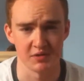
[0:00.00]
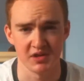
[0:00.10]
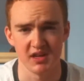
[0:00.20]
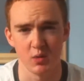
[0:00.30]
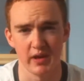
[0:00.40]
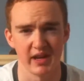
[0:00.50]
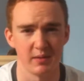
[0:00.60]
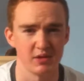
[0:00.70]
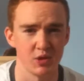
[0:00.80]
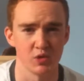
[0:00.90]
Next thing you want to do
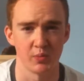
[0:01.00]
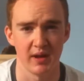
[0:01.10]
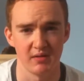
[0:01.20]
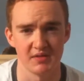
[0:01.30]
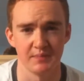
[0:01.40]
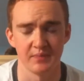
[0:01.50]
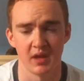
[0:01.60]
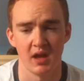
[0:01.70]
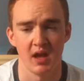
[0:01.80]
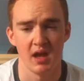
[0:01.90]
is weigh yourself. So say you're
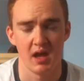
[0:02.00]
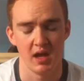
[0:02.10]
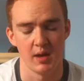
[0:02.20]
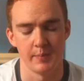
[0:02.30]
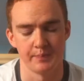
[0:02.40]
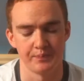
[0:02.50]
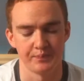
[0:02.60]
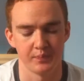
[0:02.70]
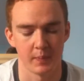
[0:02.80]
weighing about 200 pounds.